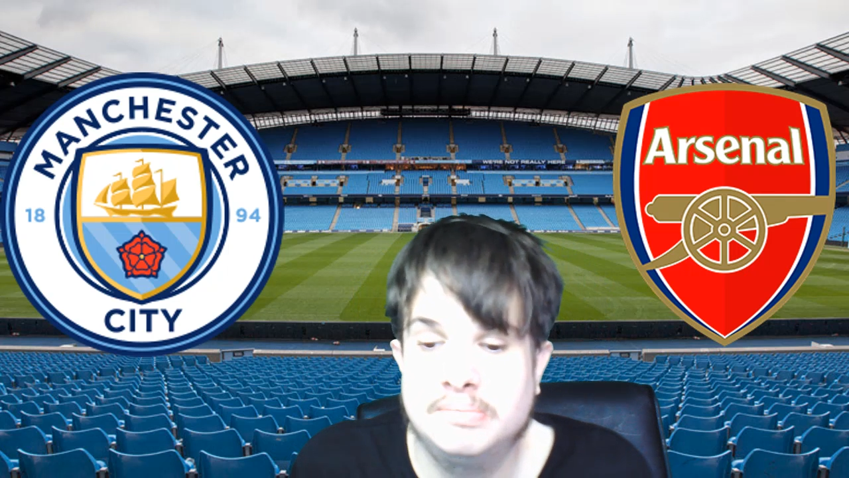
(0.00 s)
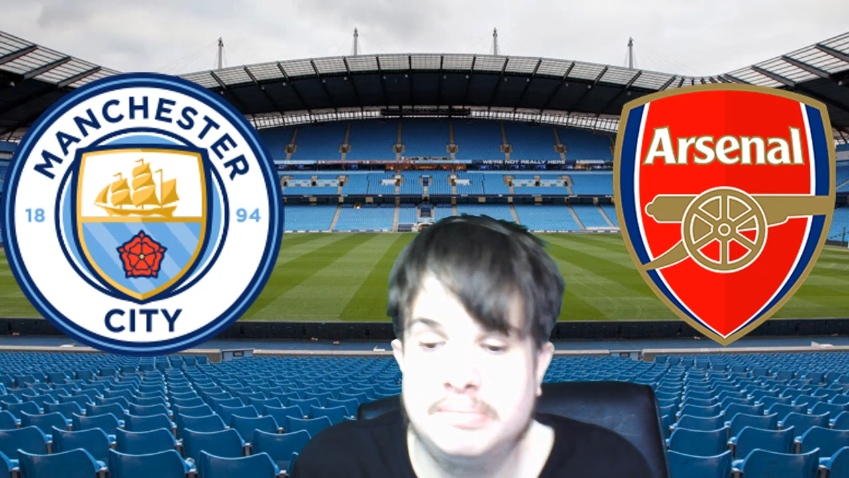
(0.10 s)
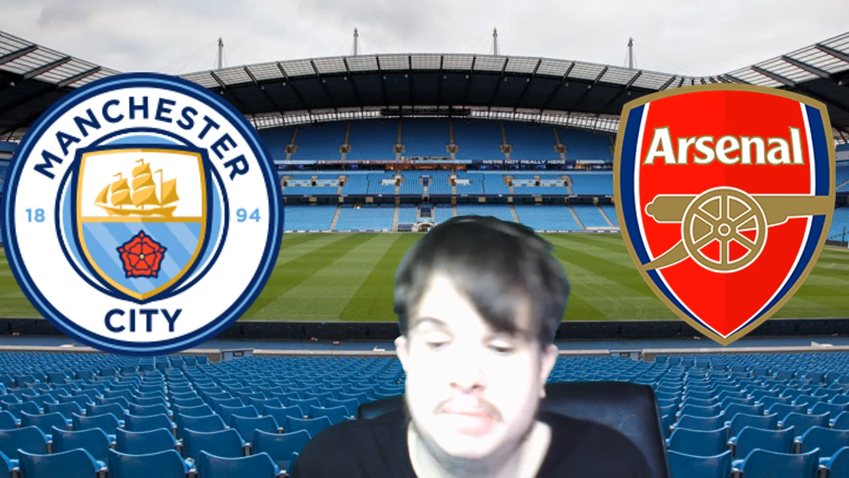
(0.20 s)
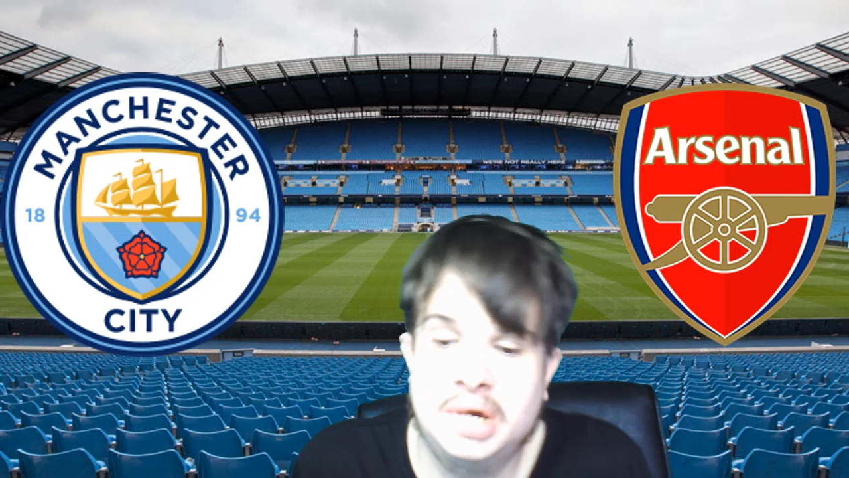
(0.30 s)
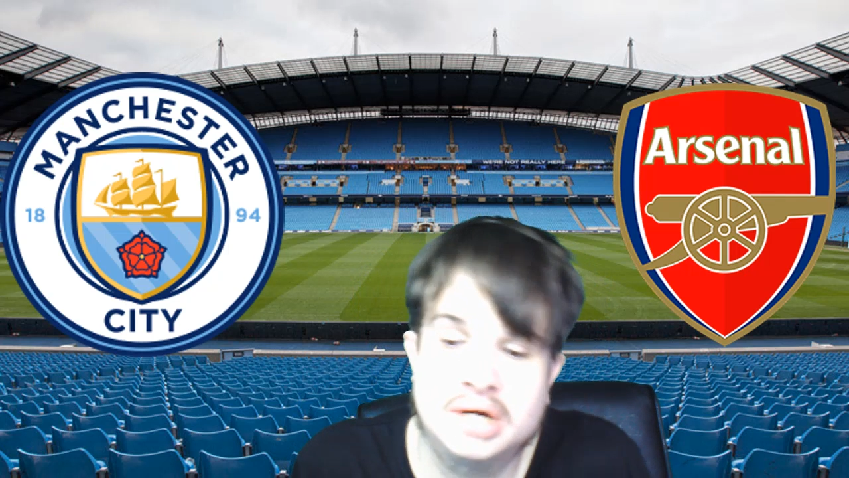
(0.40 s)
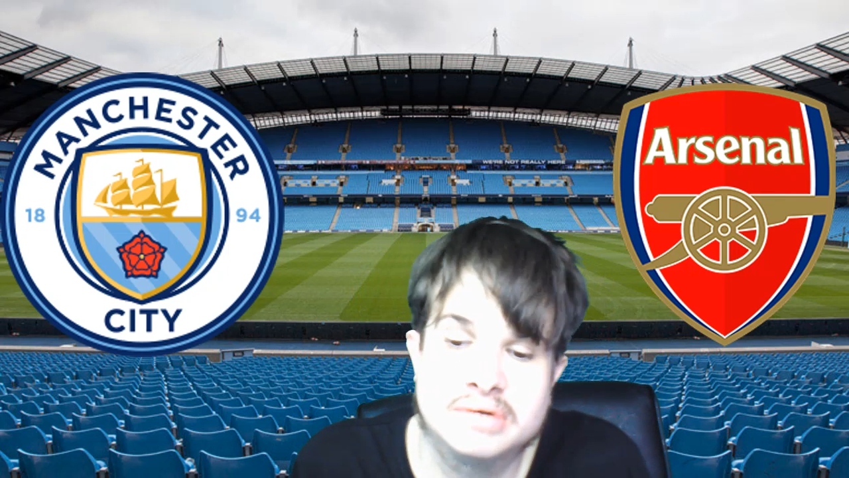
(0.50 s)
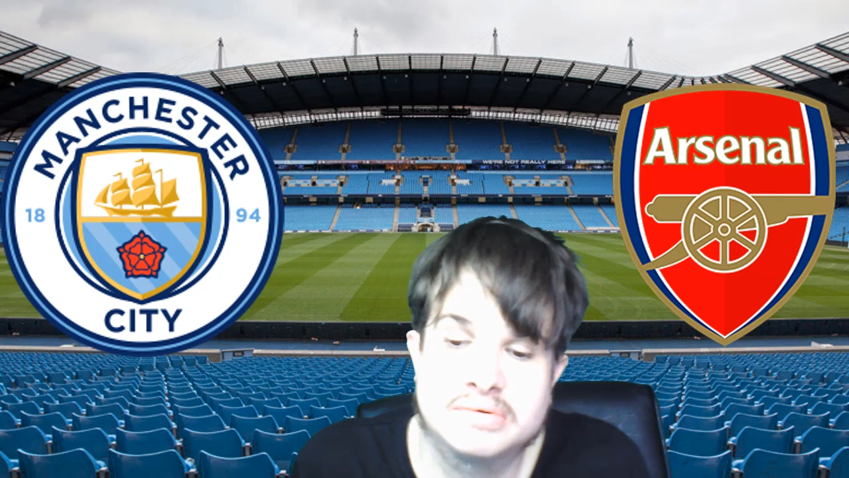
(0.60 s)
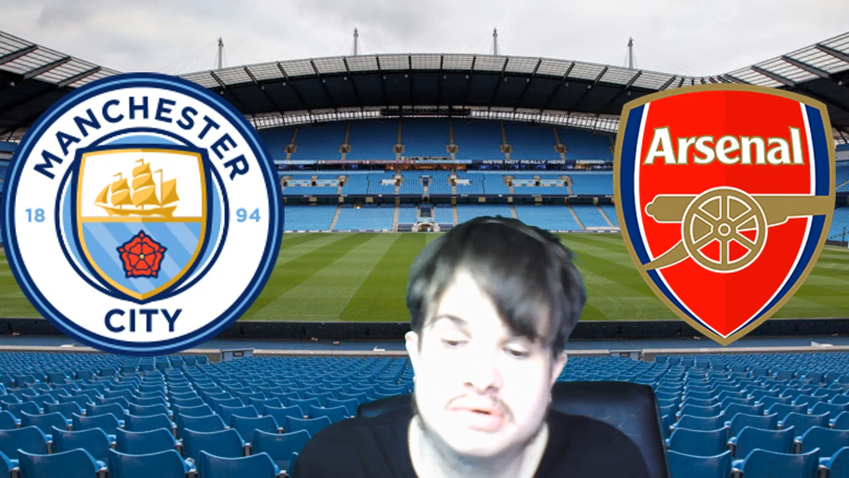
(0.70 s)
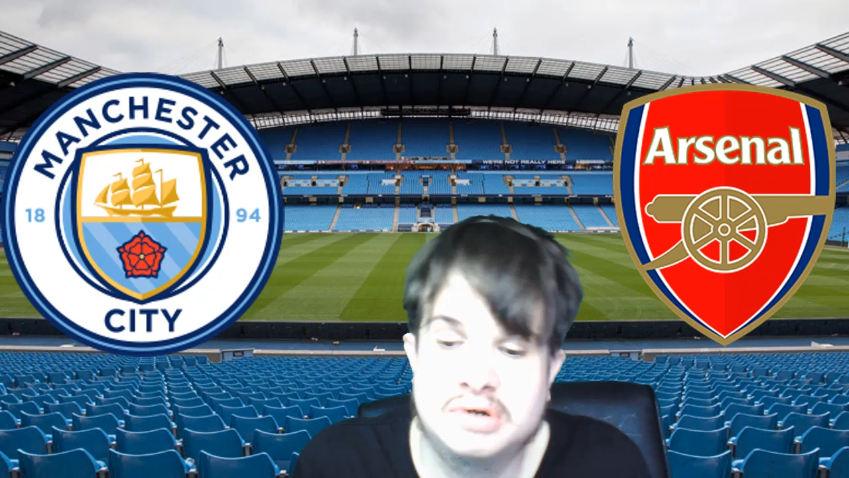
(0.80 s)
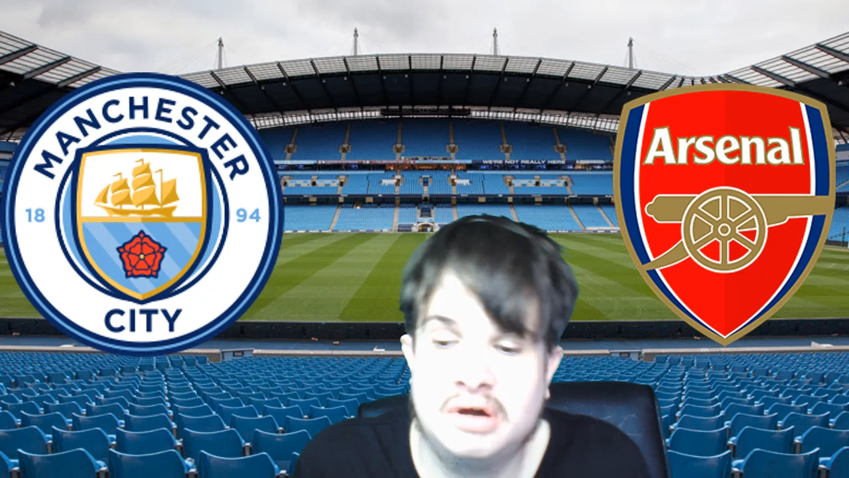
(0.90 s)
but
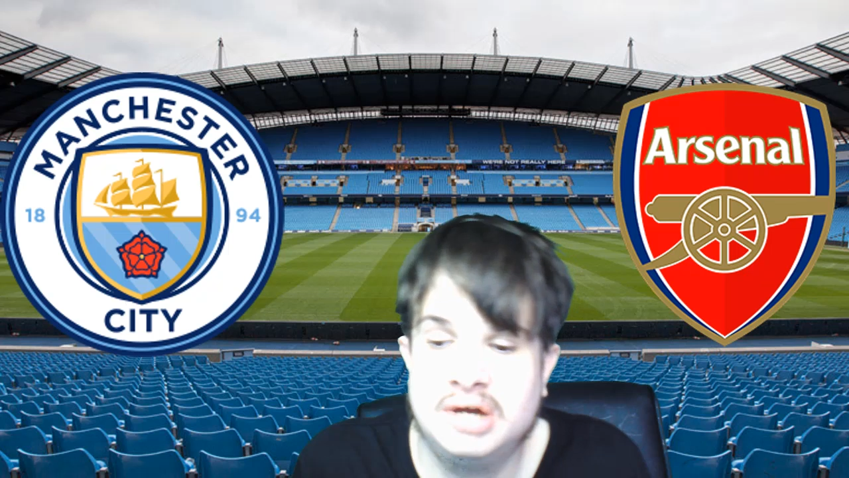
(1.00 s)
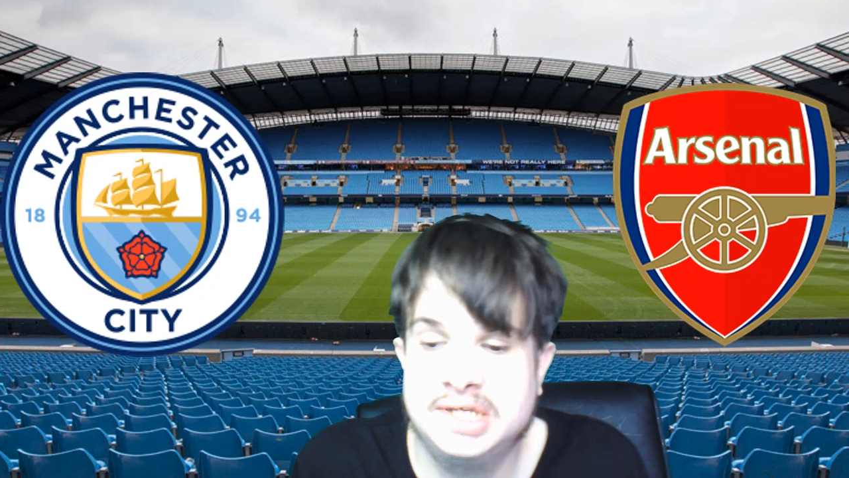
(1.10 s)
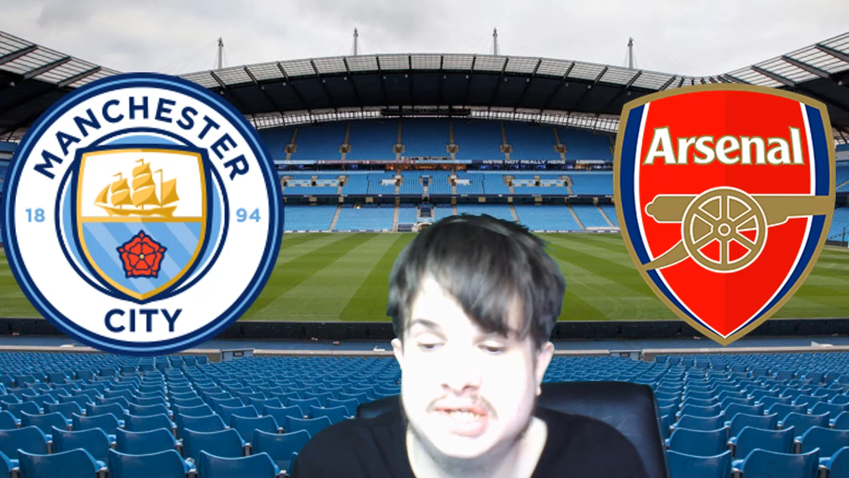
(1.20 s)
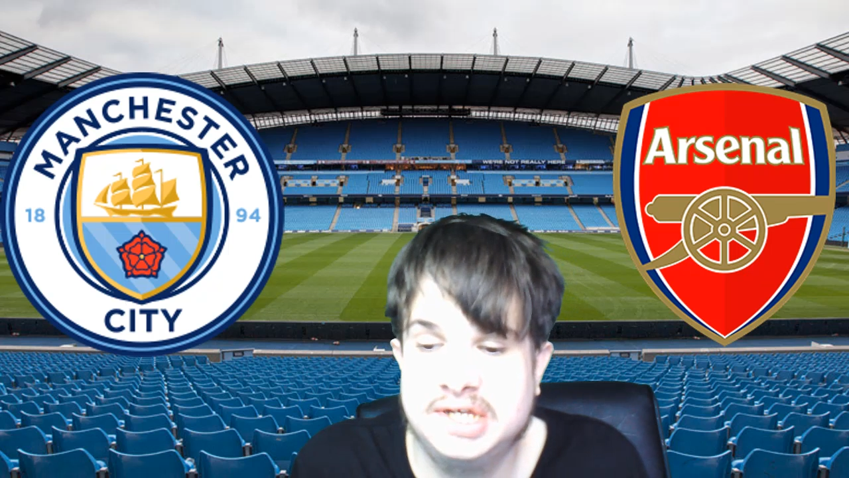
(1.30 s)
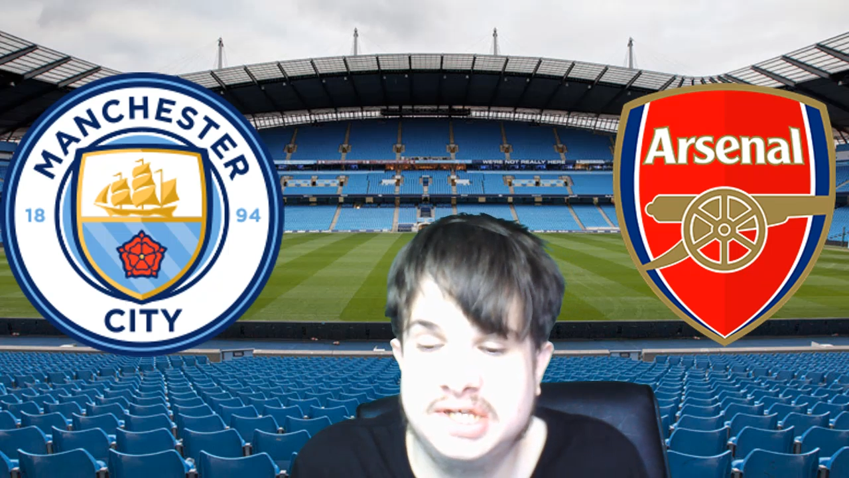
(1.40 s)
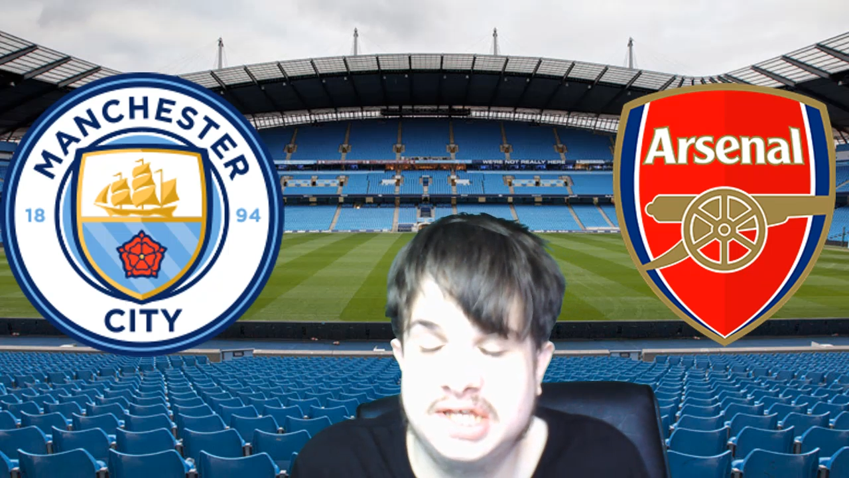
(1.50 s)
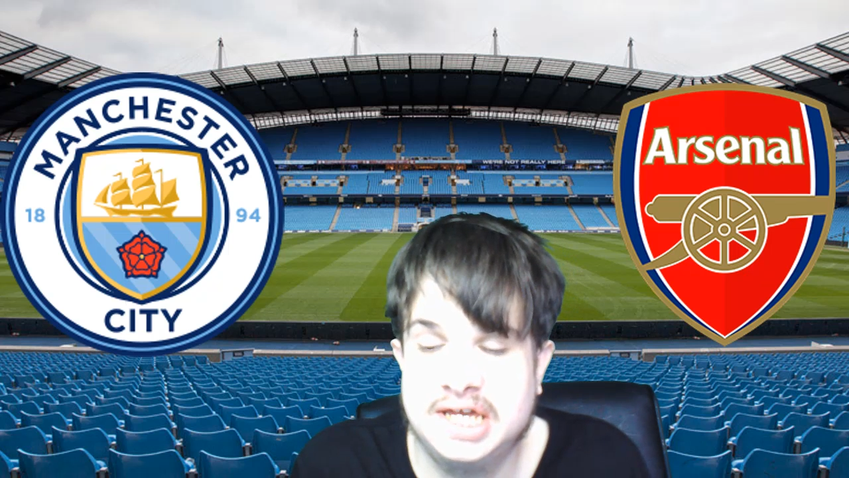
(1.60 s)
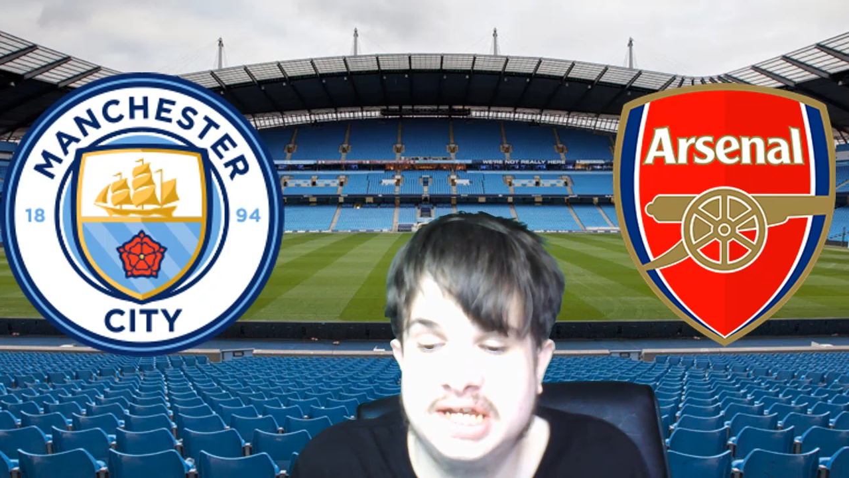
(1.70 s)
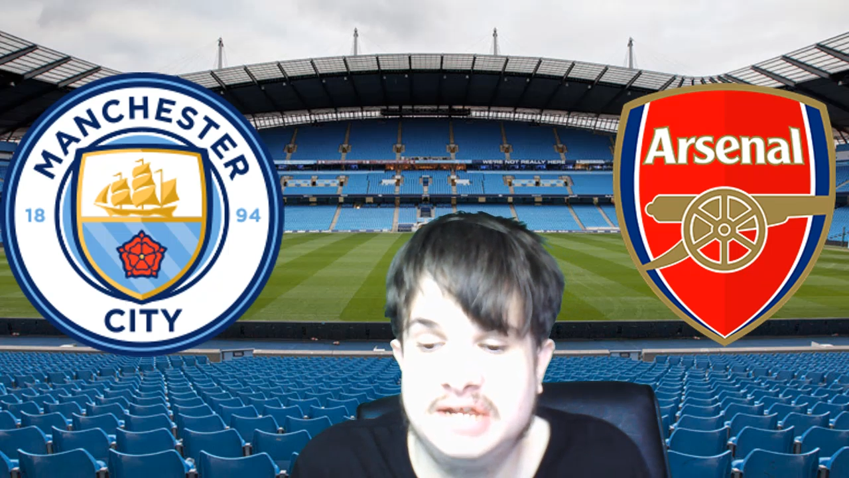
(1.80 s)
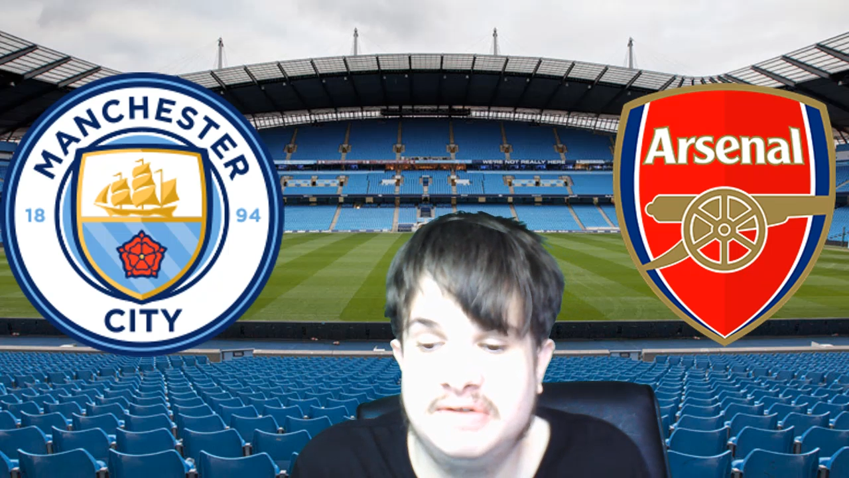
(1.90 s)
guys, this is the
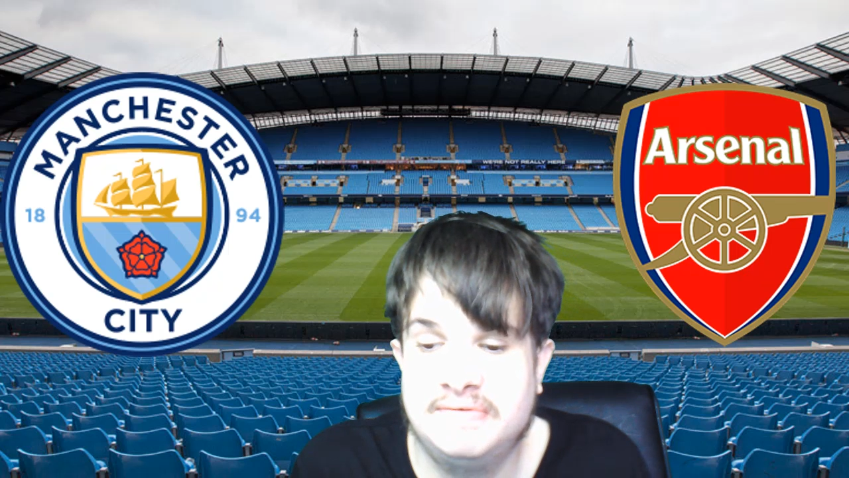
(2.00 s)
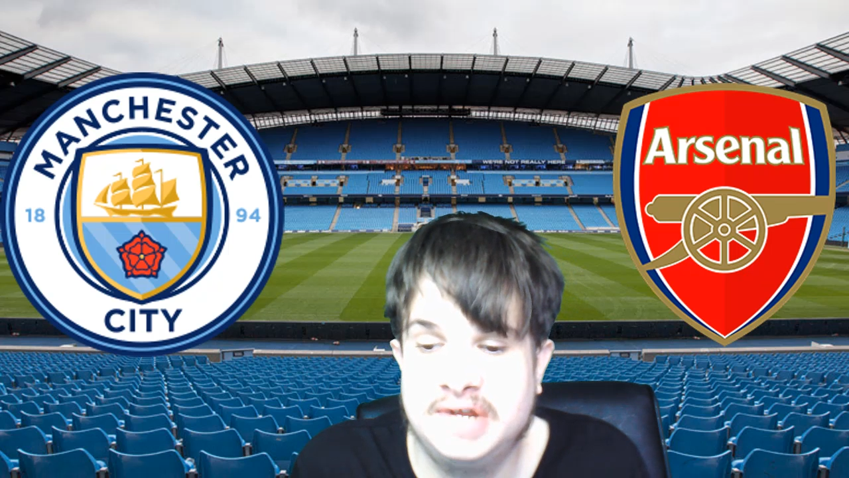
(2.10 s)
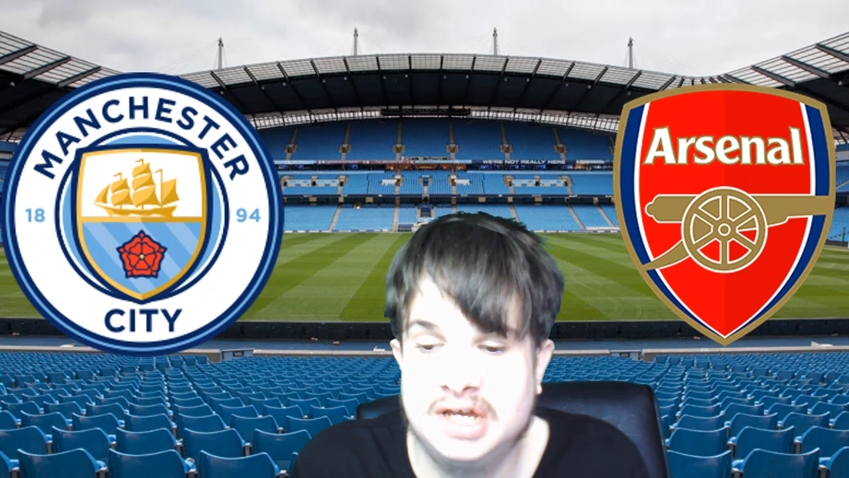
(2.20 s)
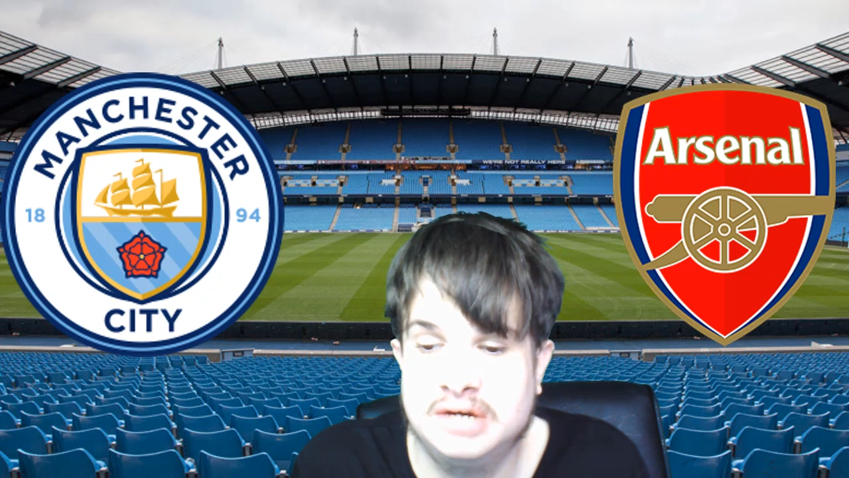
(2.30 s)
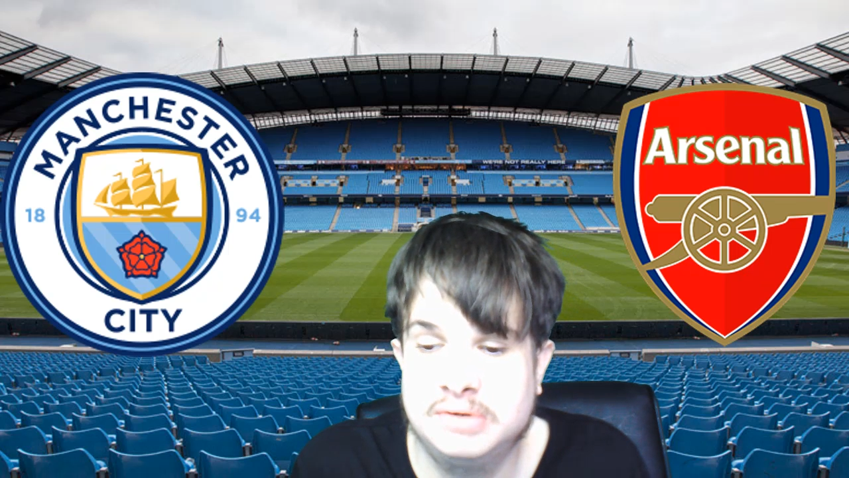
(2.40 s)
end of the video,